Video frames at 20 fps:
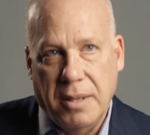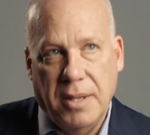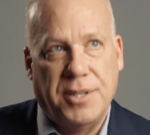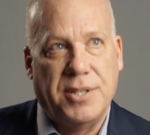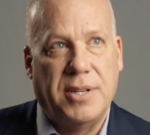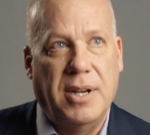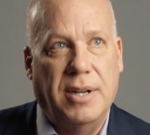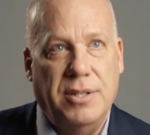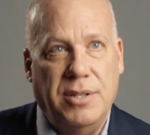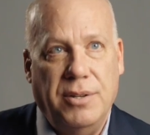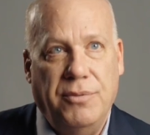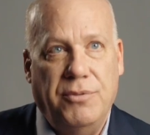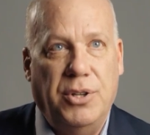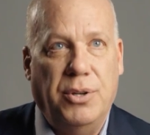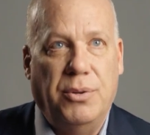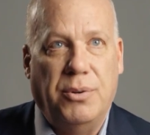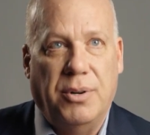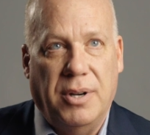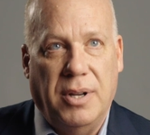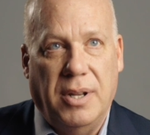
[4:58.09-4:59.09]
The sense of
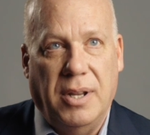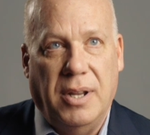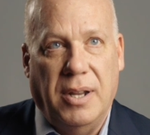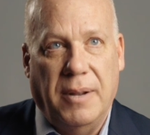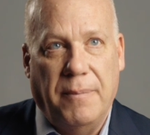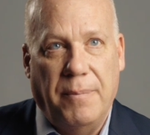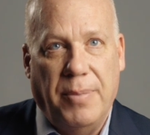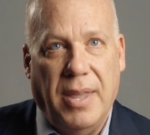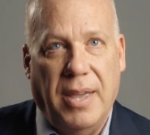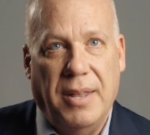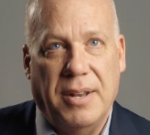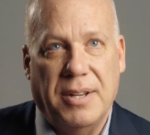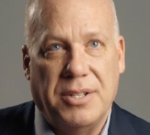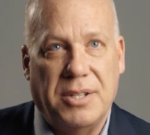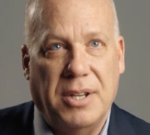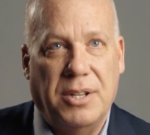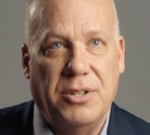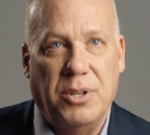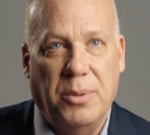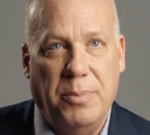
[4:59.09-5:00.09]
unity and the
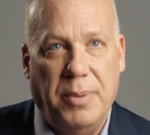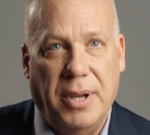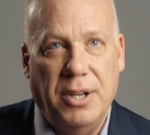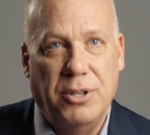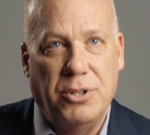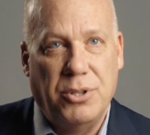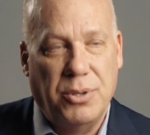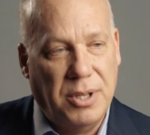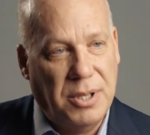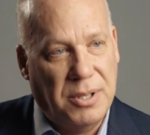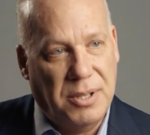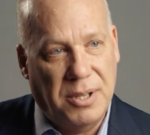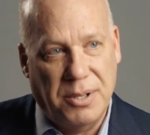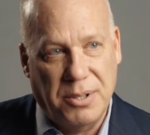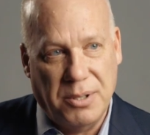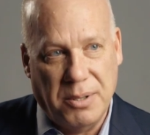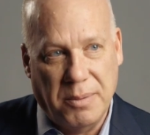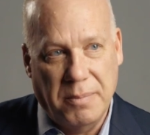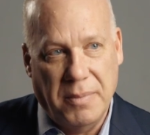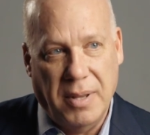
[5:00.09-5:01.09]
sense of
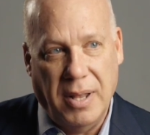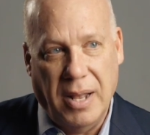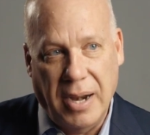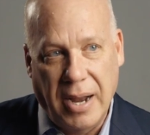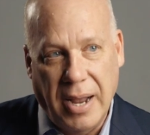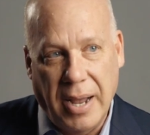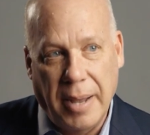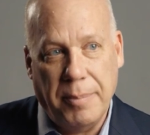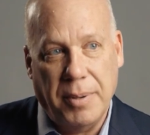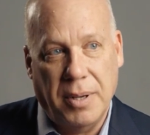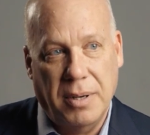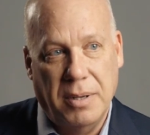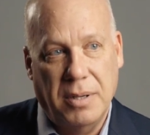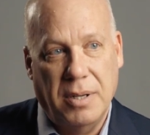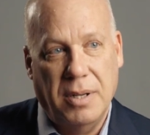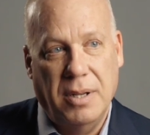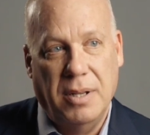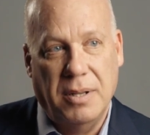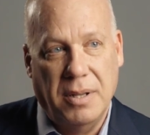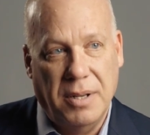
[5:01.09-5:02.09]
patriotism that
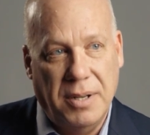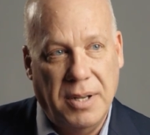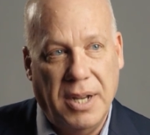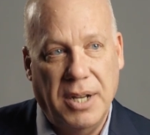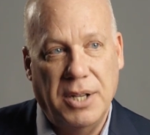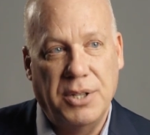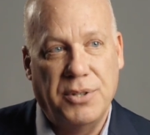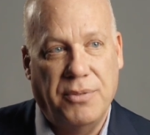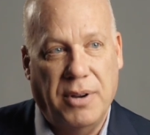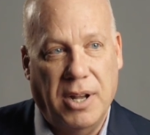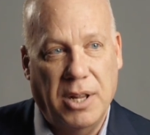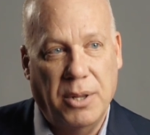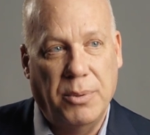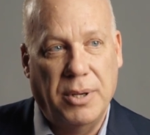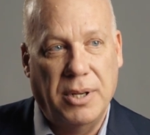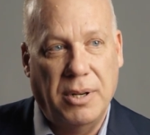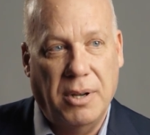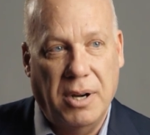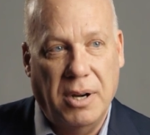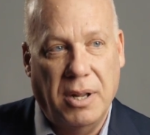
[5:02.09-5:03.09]
happened in the days
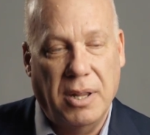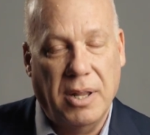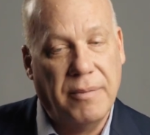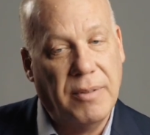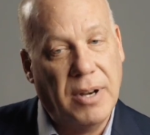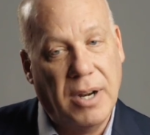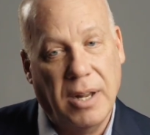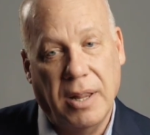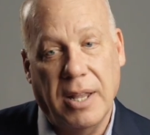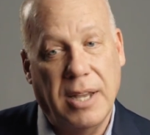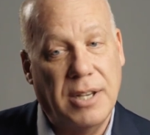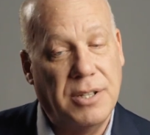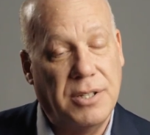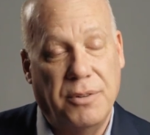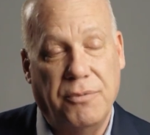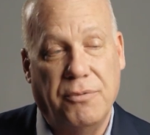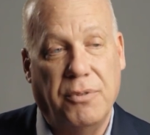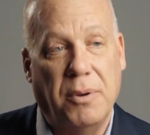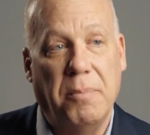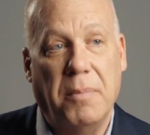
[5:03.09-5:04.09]
following 9/11, it
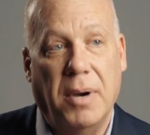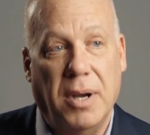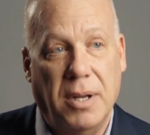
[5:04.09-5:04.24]
lasted for